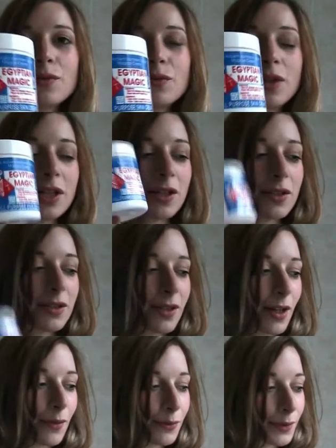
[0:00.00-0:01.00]
Really good
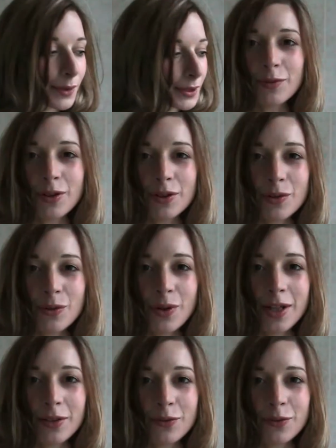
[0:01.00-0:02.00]
stuff. I've got
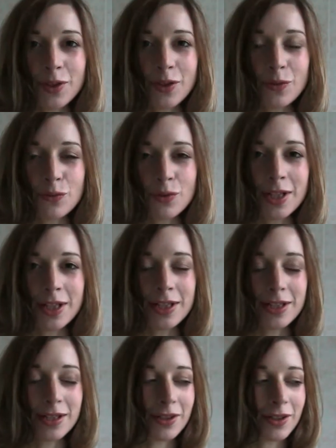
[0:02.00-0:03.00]
quite a few
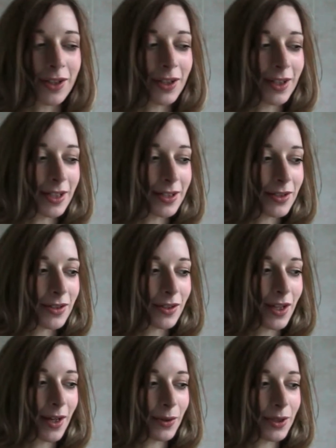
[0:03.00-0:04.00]
really good
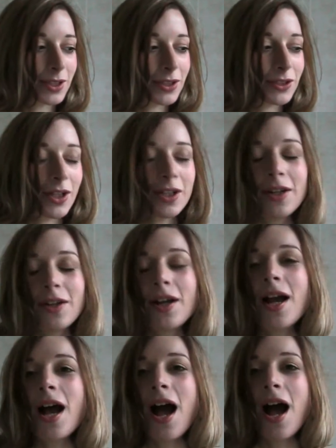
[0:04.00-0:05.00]
things that I want to show you.
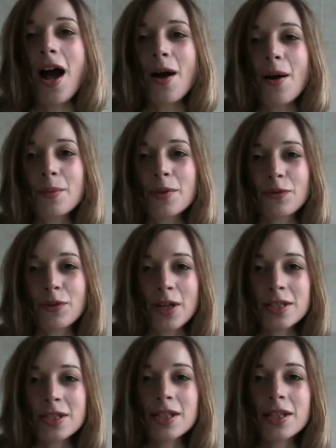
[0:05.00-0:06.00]
The
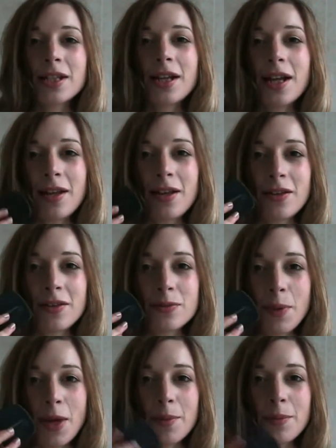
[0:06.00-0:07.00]
first thing
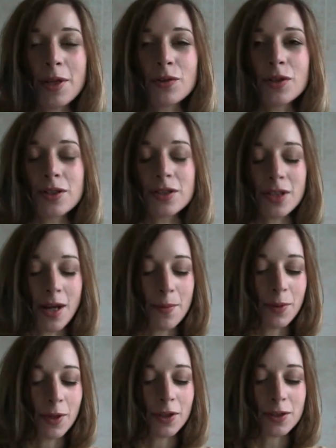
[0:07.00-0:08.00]
is Bare Minerals. I
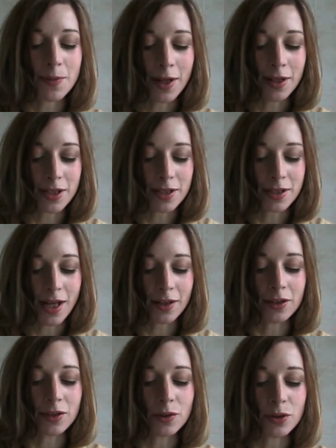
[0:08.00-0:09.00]
blogged about this
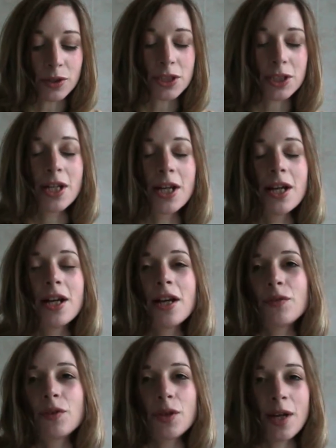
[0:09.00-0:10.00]
at the launch.
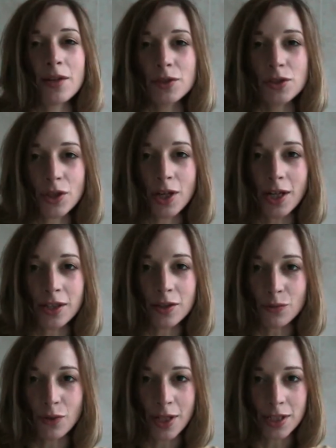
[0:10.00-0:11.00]
If you haven't tried
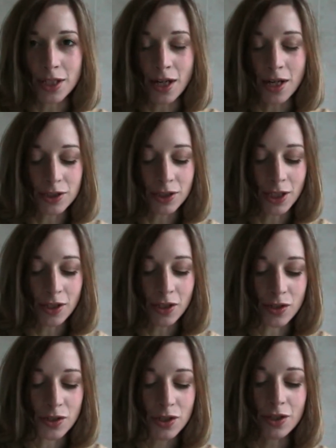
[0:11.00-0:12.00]
the ready
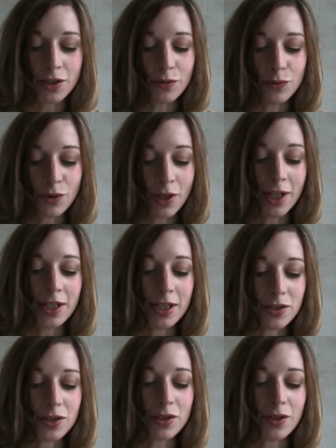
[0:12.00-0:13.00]
eyeshadows, you
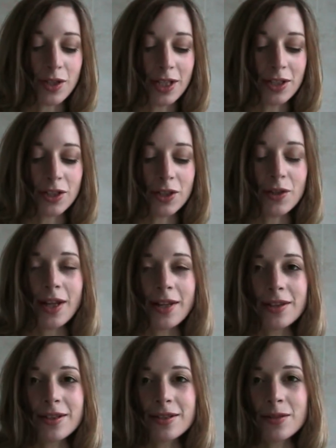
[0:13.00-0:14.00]
really do need to,
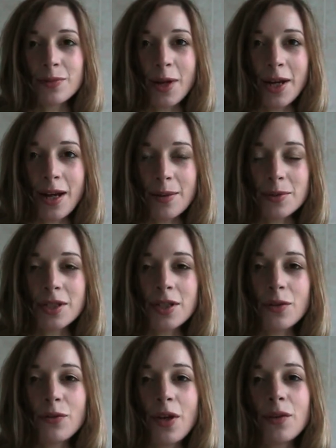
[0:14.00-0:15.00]
and this is my
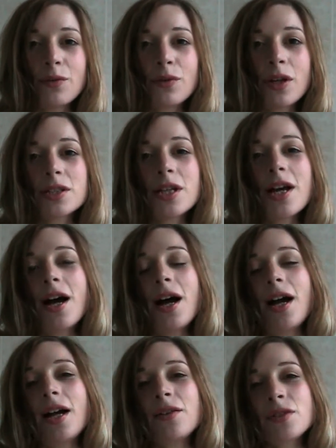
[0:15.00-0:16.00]
absolute favourite.
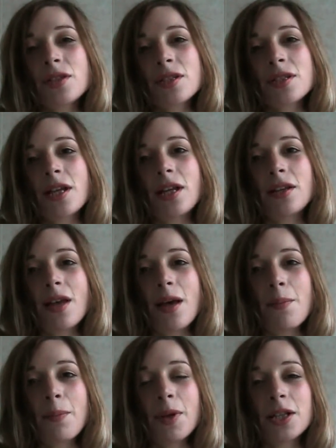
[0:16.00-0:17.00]
I have to say
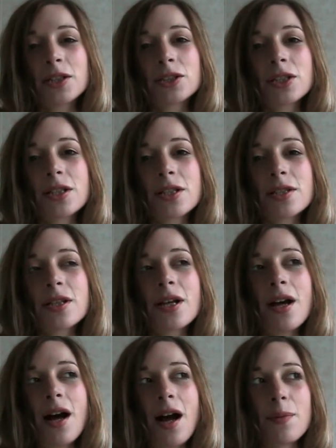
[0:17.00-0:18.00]
their
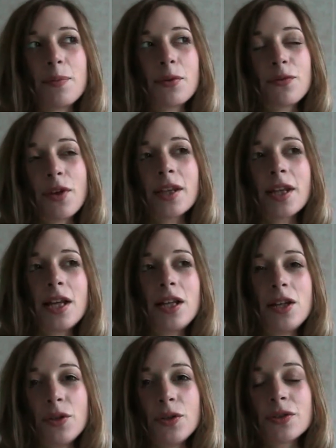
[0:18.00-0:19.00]
blushes, I prefer
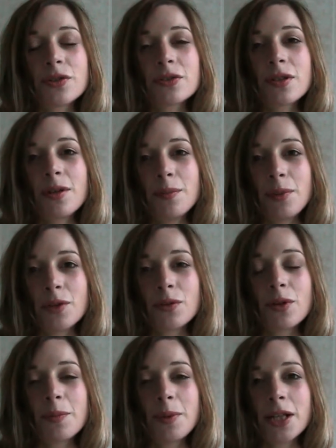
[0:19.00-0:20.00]
their loose
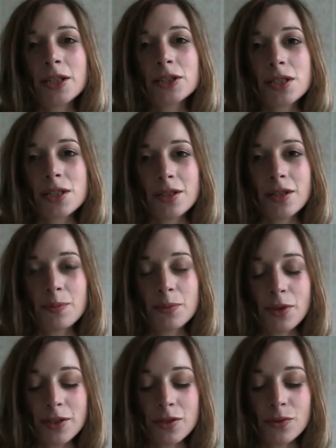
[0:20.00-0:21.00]
mineral blushes to the
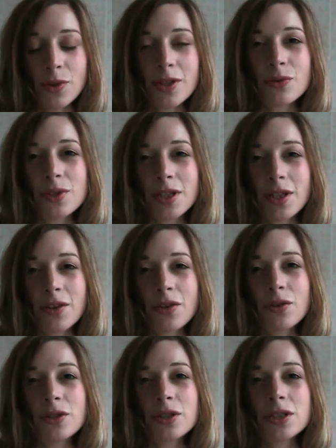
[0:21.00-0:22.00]
pressed ones, which I
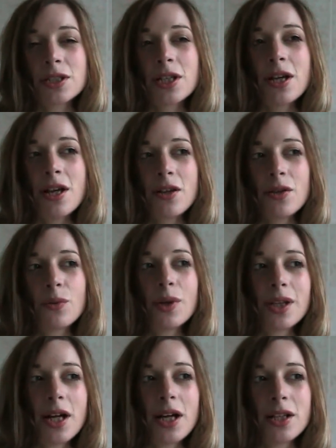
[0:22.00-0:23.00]
thought, the
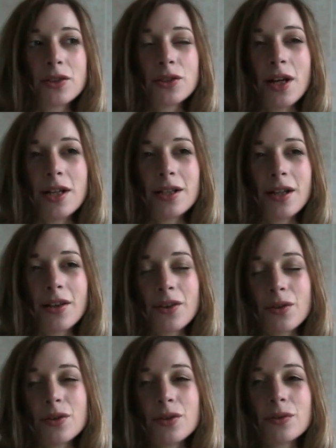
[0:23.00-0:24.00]
one that I tried, I
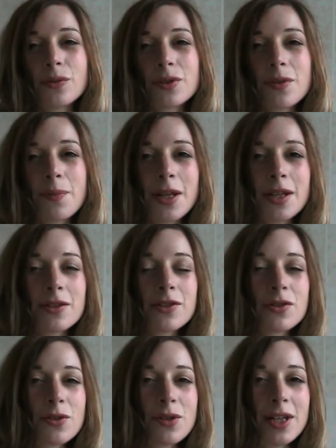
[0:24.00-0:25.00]
thought was a bit
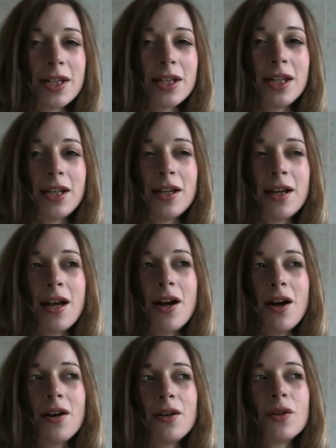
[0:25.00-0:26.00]
streaky.
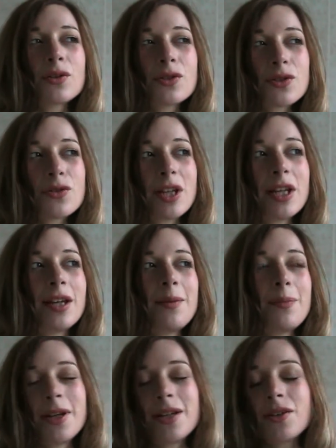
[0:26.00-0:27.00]
Not
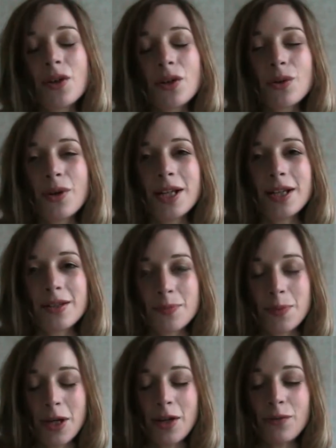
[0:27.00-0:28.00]
streaky, but not quite
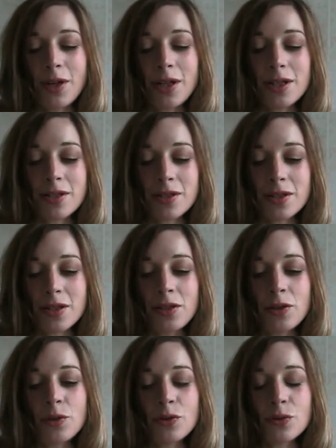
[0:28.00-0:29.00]
as perfect as
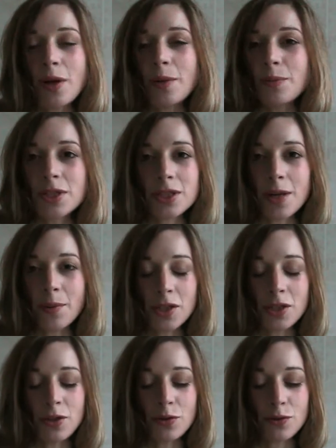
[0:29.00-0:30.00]
the loose one, which I'm a
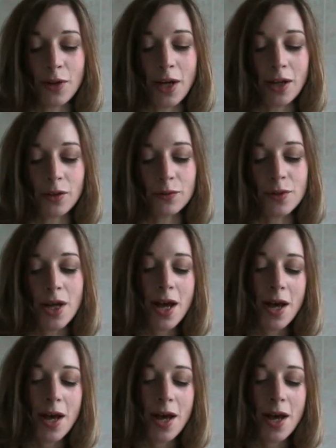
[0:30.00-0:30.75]
huge fan of.